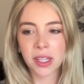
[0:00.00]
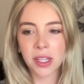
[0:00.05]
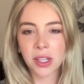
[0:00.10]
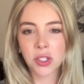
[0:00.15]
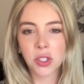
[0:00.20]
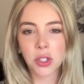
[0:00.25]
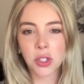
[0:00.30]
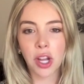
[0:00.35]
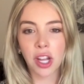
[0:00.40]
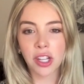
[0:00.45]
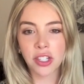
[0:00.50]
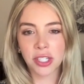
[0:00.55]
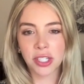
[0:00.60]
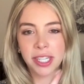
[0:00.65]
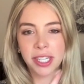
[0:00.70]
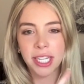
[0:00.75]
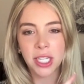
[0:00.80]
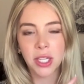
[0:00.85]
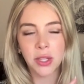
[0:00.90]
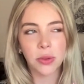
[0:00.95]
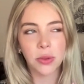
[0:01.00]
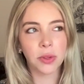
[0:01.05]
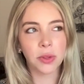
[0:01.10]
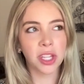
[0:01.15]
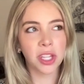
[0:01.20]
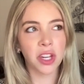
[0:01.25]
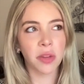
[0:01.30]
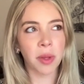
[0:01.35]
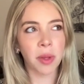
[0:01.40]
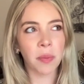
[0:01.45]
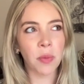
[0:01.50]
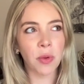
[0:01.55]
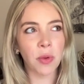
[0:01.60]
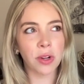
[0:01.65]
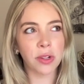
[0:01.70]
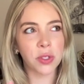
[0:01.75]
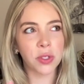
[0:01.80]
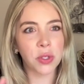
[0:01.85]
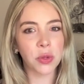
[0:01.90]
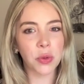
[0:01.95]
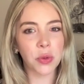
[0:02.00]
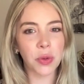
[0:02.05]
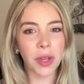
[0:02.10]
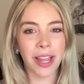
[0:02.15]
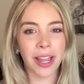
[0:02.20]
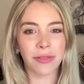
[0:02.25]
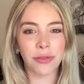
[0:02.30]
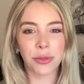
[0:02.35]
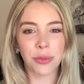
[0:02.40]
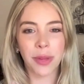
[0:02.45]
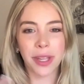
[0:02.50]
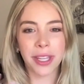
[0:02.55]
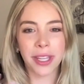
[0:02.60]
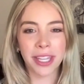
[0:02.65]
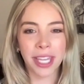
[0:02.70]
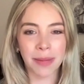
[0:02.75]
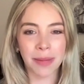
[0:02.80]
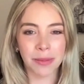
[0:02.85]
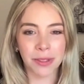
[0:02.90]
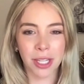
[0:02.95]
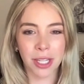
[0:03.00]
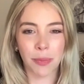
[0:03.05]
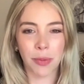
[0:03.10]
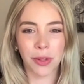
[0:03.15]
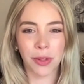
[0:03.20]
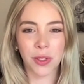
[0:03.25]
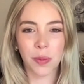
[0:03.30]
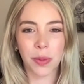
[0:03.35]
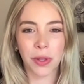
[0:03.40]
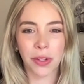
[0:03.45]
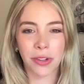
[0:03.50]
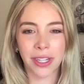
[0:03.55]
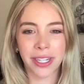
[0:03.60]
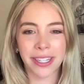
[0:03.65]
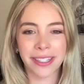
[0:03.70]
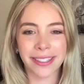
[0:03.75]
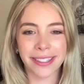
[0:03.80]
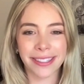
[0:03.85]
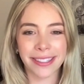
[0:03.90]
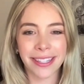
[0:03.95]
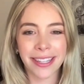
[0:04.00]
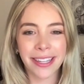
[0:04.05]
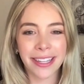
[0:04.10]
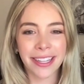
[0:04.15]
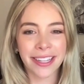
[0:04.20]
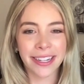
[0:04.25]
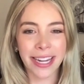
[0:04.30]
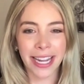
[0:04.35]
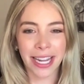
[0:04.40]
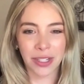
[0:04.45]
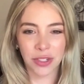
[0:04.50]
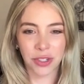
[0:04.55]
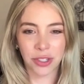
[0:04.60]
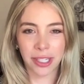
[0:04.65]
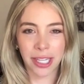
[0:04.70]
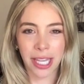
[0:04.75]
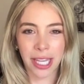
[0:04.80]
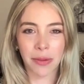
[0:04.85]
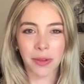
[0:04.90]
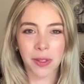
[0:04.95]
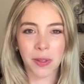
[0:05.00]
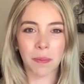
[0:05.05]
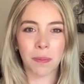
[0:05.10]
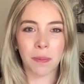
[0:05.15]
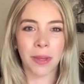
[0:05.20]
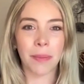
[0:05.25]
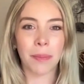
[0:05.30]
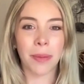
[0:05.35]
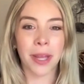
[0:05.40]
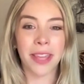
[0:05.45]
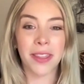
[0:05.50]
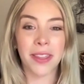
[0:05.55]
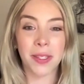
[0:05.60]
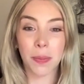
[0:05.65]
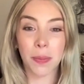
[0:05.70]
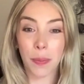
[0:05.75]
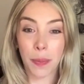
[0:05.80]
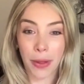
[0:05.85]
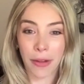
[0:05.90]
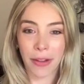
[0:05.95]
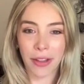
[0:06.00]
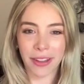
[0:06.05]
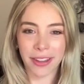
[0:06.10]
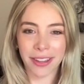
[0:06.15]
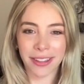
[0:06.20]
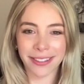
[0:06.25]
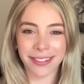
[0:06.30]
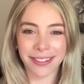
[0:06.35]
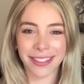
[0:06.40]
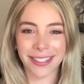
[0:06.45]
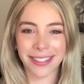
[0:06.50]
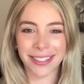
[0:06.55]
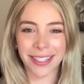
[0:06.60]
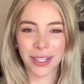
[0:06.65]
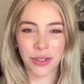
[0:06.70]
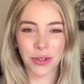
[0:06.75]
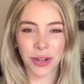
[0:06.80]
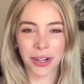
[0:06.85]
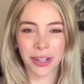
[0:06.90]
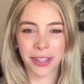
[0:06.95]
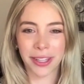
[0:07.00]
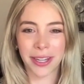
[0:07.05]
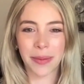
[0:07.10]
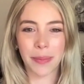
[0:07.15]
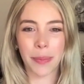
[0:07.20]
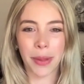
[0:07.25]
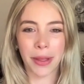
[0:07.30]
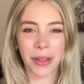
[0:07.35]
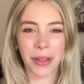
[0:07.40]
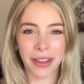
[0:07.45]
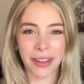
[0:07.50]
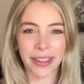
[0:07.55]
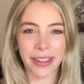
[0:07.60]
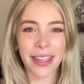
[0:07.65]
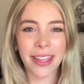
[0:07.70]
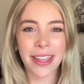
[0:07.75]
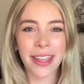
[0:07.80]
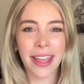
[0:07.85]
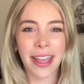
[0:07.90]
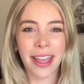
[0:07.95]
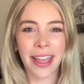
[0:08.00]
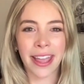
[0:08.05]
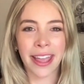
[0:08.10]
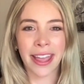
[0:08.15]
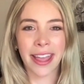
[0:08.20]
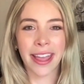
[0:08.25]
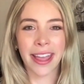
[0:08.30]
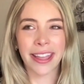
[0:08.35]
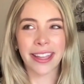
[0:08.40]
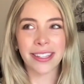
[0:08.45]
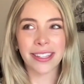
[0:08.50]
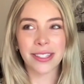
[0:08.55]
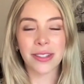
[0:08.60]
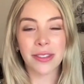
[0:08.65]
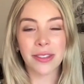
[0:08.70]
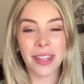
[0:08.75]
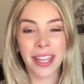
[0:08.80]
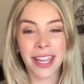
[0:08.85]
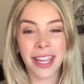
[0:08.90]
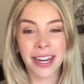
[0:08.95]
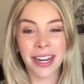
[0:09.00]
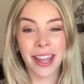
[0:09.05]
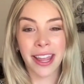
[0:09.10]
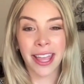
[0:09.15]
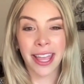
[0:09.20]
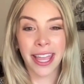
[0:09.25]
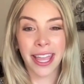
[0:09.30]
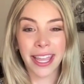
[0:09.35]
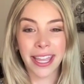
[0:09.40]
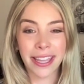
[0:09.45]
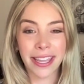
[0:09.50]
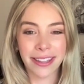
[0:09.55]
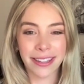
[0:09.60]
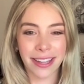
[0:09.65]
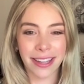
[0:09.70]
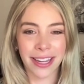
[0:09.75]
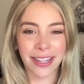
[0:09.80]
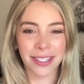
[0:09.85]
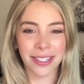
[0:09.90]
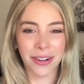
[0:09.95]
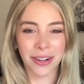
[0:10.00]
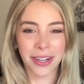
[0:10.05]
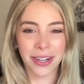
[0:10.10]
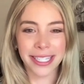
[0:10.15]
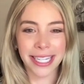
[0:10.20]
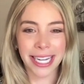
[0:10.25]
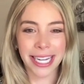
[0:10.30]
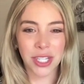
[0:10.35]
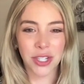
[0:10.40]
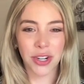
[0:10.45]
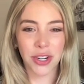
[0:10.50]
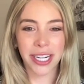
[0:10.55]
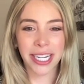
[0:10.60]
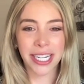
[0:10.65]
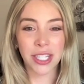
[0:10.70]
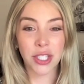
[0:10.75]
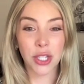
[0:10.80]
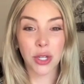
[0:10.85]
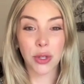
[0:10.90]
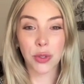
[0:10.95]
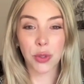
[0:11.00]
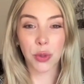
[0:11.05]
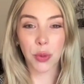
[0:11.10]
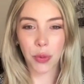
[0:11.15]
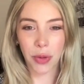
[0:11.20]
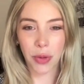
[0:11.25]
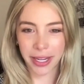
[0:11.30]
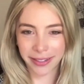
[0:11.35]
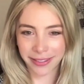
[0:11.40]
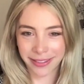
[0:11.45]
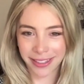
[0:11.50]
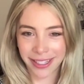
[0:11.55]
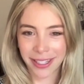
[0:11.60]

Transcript: So I'll just take you through a little bit more. So after my GameStop experience, naturally, I was bit by this bug, this adrenaline bug. So then I started day trading Dogecoin,